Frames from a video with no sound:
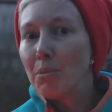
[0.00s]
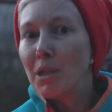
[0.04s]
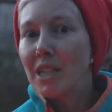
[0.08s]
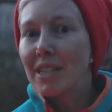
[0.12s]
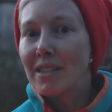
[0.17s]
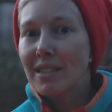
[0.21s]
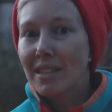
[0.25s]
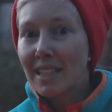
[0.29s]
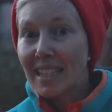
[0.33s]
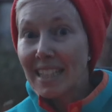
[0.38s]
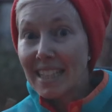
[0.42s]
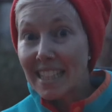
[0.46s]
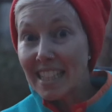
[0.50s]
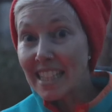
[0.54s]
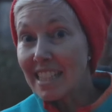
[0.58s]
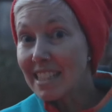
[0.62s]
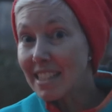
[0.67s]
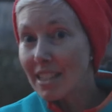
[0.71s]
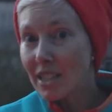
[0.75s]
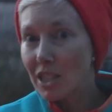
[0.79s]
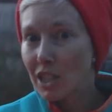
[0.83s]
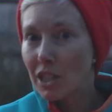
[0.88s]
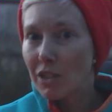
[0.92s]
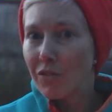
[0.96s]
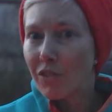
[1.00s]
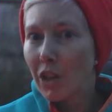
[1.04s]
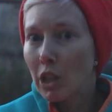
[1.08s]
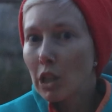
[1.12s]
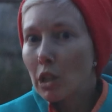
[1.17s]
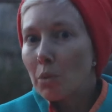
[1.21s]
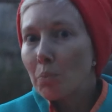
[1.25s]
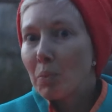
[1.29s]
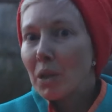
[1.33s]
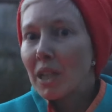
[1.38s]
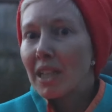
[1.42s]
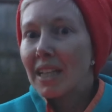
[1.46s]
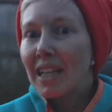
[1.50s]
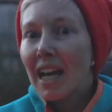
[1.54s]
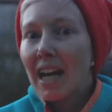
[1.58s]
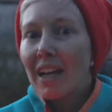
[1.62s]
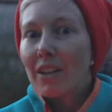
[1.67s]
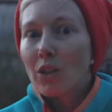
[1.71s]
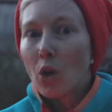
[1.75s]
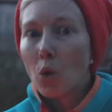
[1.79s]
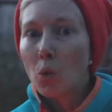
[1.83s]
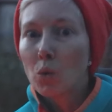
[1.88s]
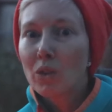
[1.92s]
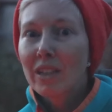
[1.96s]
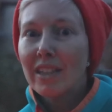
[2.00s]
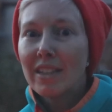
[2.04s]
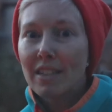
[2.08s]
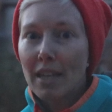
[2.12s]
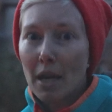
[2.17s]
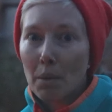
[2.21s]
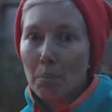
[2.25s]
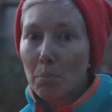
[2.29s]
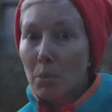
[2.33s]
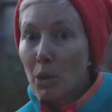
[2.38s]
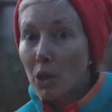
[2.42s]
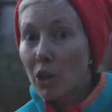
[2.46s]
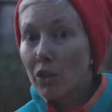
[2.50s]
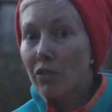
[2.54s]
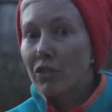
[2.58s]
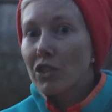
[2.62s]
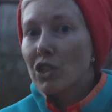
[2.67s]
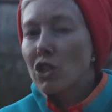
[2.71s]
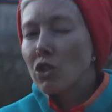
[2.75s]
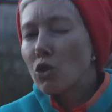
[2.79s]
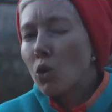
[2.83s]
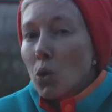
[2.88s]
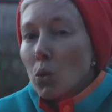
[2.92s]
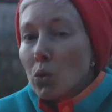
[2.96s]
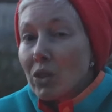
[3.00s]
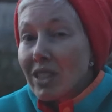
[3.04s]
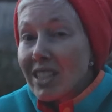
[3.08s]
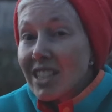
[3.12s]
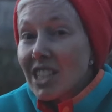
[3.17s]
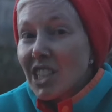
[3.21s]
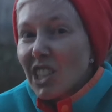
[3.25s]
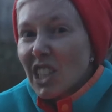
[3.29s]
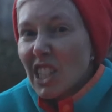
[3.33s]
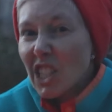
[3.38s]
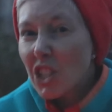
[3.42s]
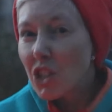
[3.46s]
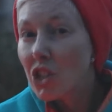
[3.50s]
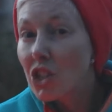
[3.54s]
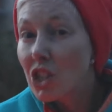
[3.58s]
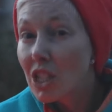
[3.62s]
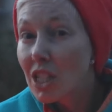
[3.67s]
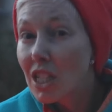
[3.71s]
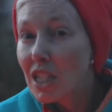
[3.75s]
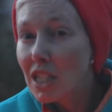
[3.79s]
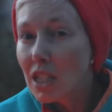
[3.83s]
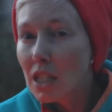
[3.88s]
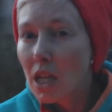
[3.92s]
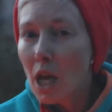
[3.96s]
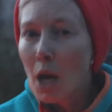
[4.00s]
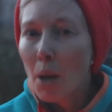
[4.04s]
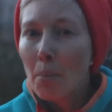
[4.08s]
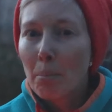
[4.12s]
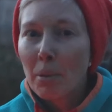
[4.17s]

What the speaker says: means the heat is developing not only that perfect golden deliciousness,